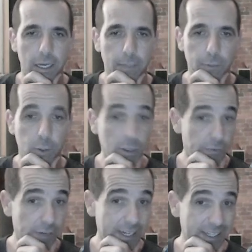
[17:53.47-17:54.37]
quite
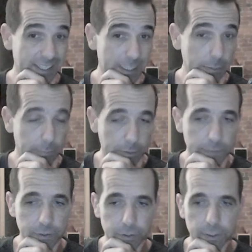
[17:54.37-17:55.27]
frankly, I didn't bother
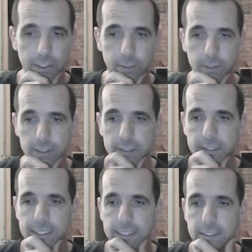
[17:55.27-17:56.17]
trying to
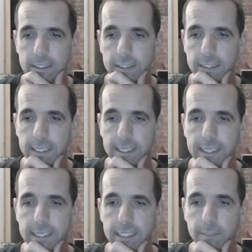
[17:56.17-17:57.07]
understand in the
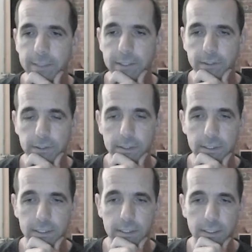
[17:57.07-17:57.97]
end,
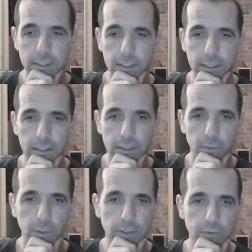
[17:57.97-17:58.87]
because
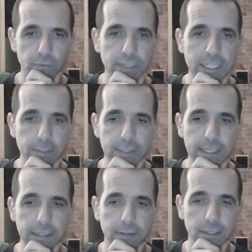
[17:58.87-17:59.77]
one
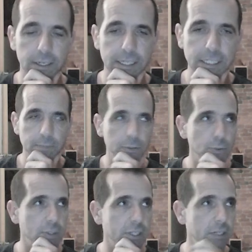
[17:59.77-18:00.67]
reasonably nice
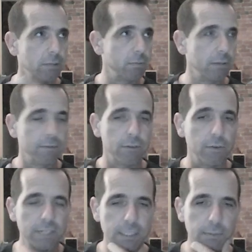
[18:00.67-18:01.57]
also
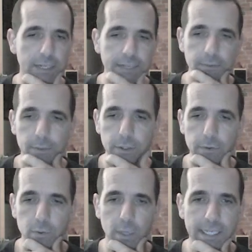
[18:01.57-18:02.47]
involving some clever
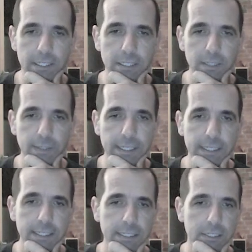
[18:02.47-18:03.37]
moves way to do it
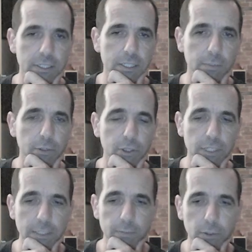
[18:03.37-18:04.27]
is just to push
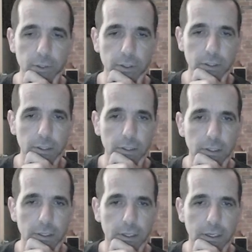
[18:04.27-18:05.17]
this pawn,
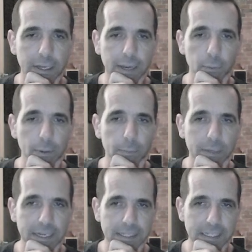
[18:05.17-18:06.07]
and when
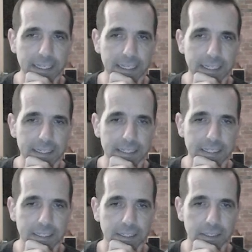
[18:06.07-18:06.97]
black
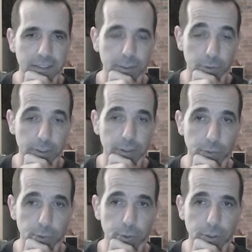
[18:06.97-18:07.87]
takes, you
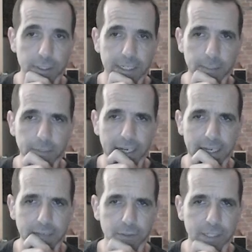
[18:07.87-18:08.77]
do not take
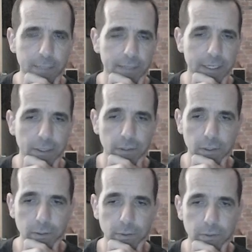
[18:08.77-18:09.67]
back. If you take back, you
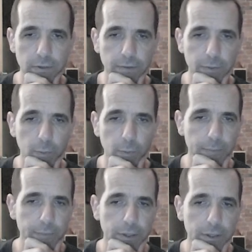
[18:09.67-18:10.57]
lose rather than
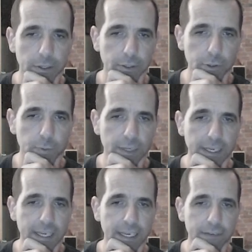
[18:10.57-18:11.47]
win. You just play
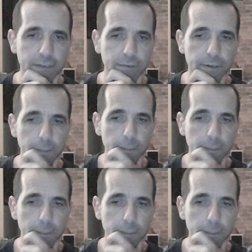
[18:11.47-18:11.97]
king f3.